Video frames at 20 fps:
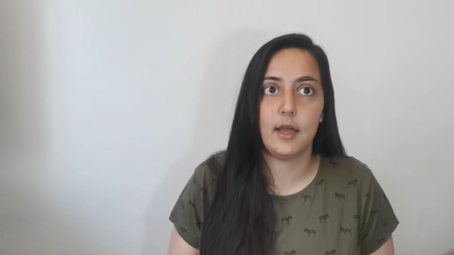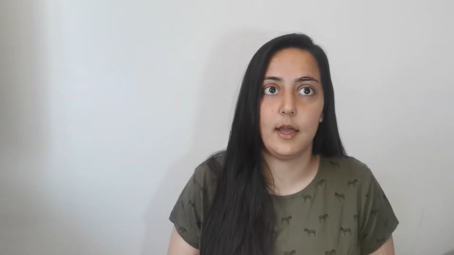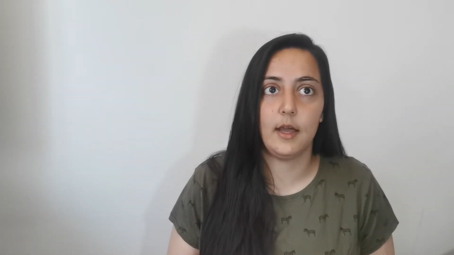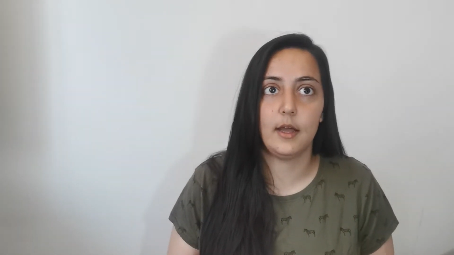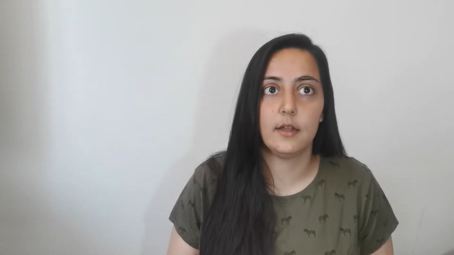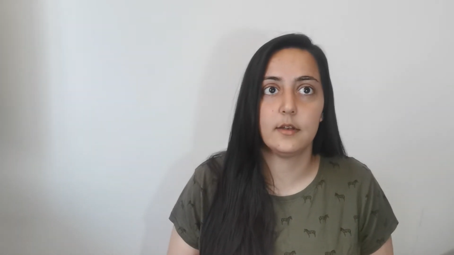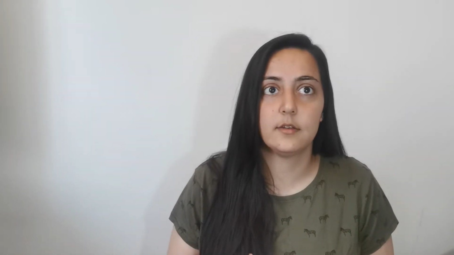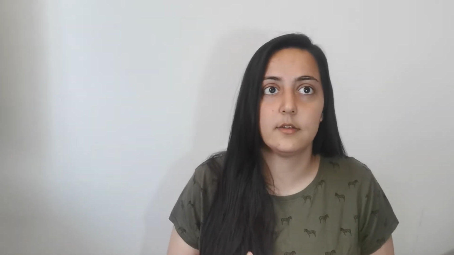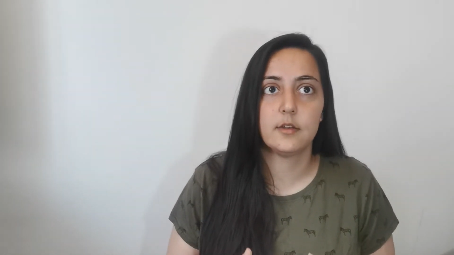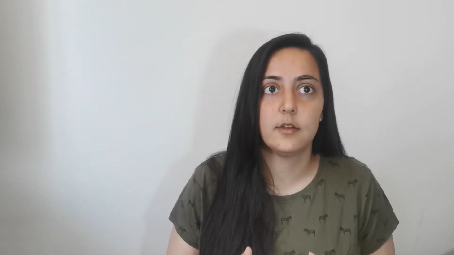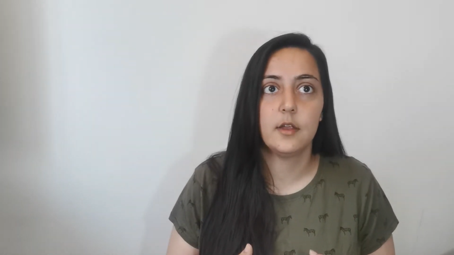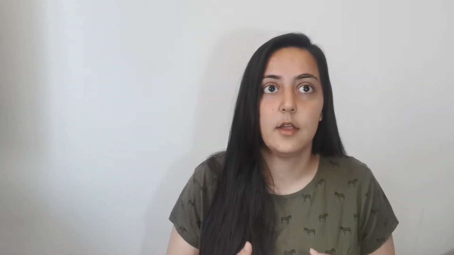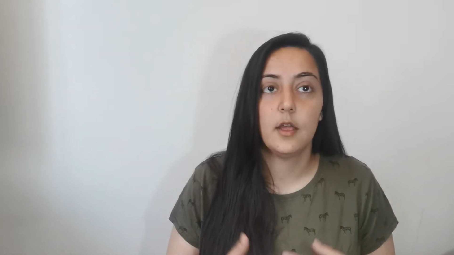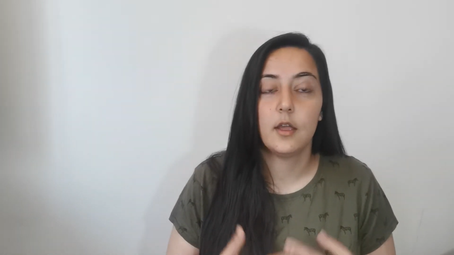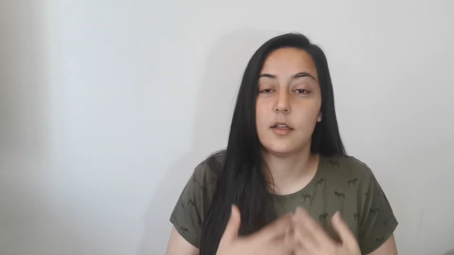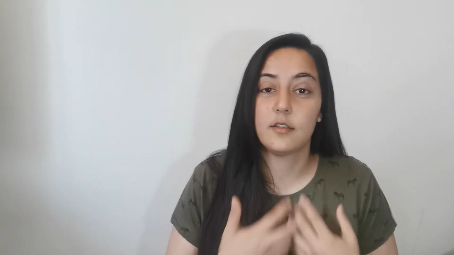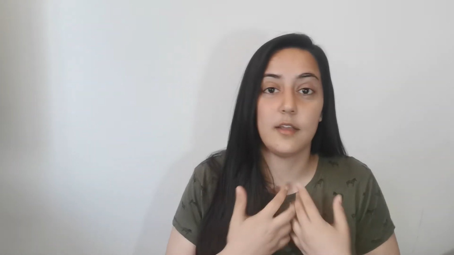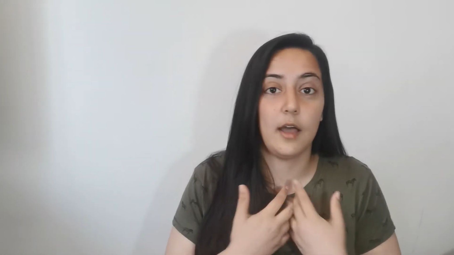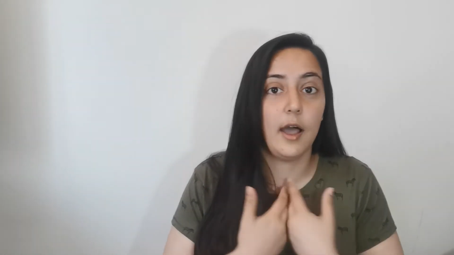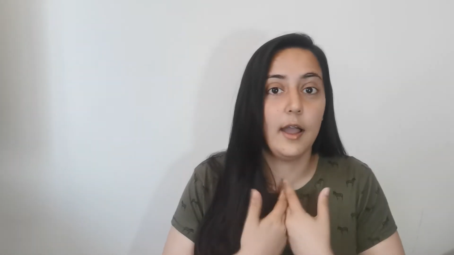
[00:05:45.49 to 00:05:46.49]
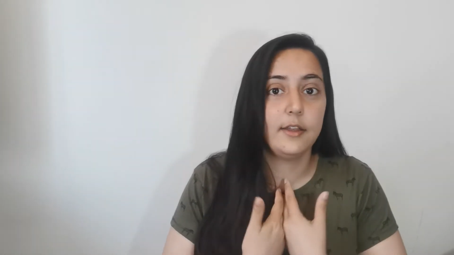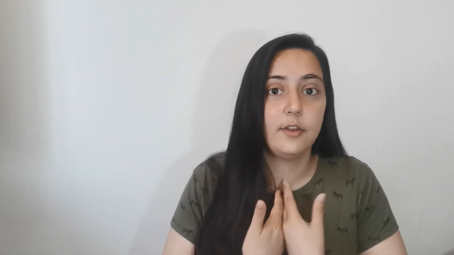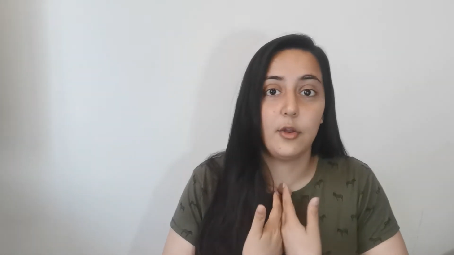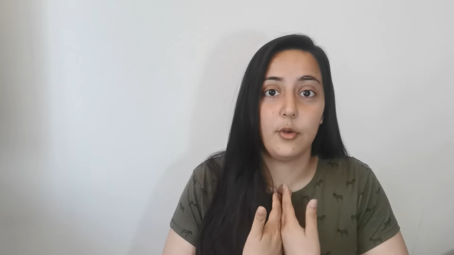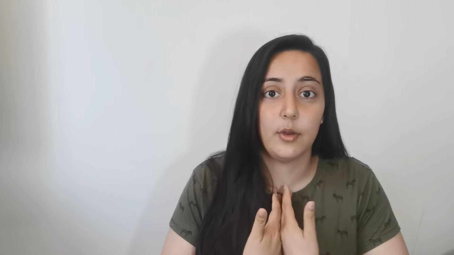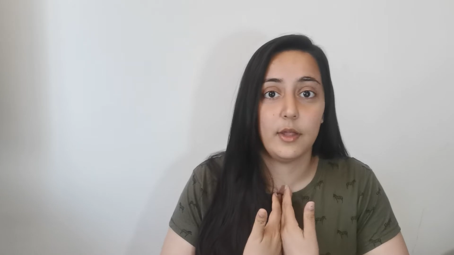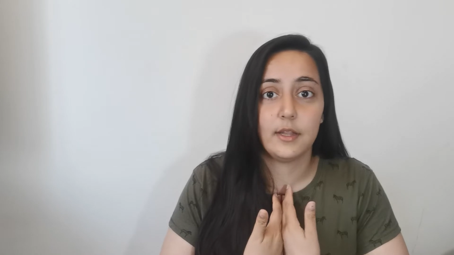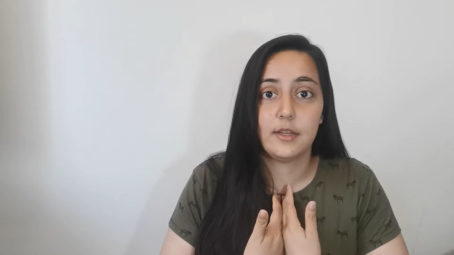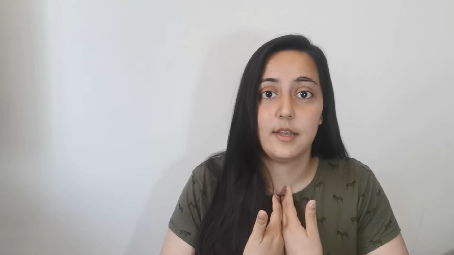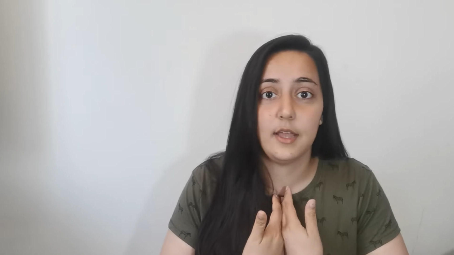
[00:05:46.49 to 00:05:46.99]
at, because I
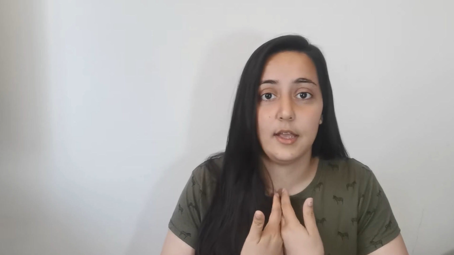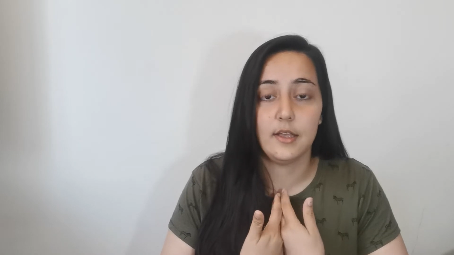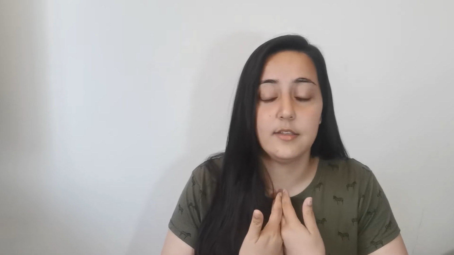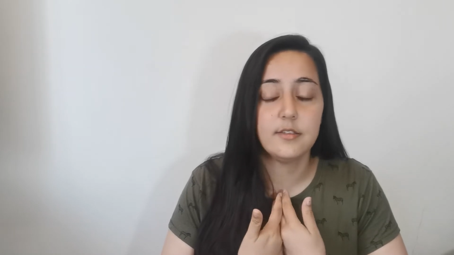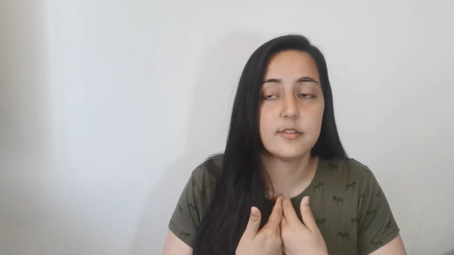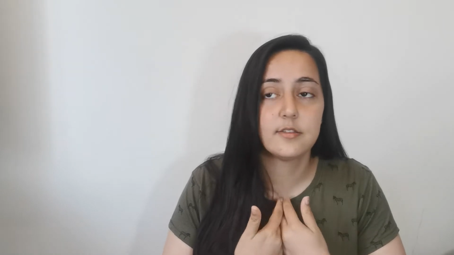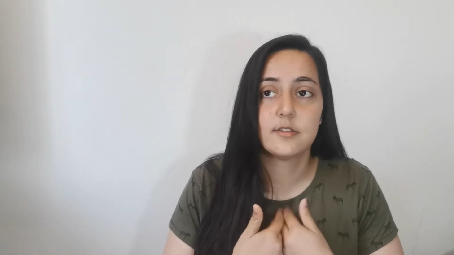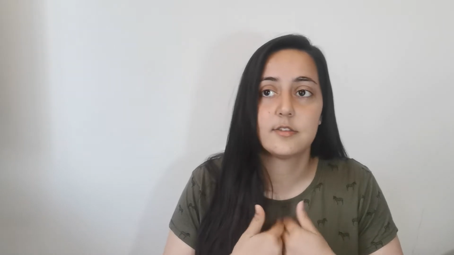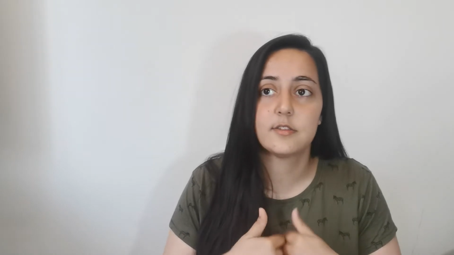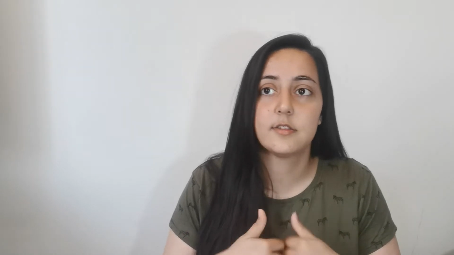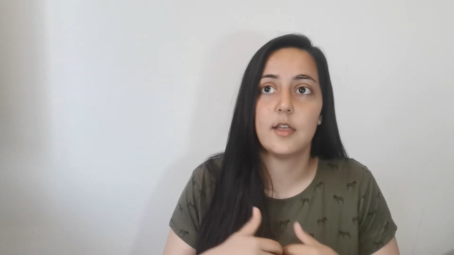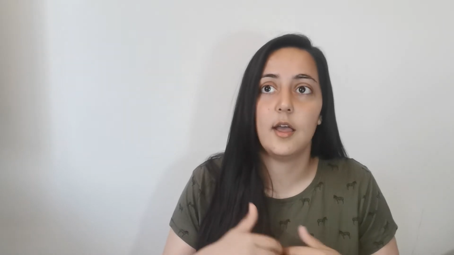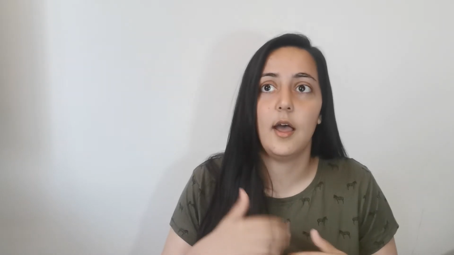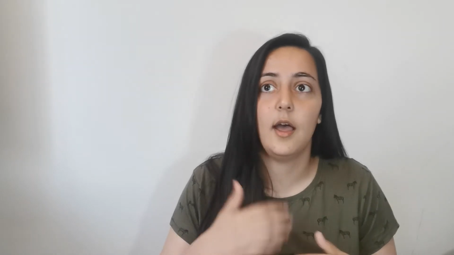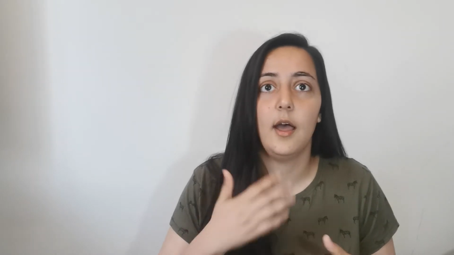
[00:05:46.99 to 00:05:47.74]
don't like tests,